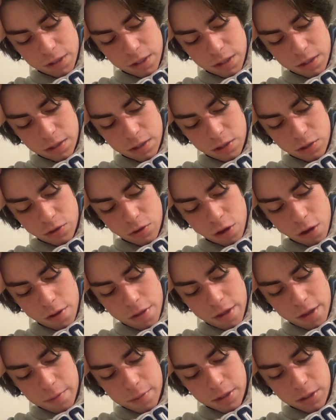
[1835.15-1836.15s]
and to draw
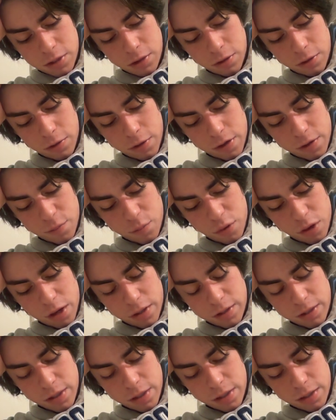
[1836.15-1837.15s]
them into your creative
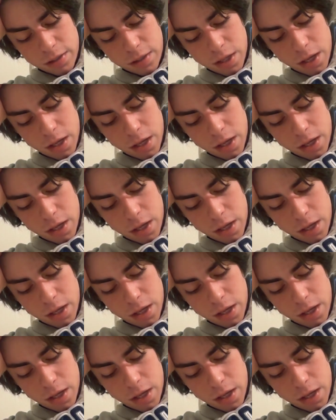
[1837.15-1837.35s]
process.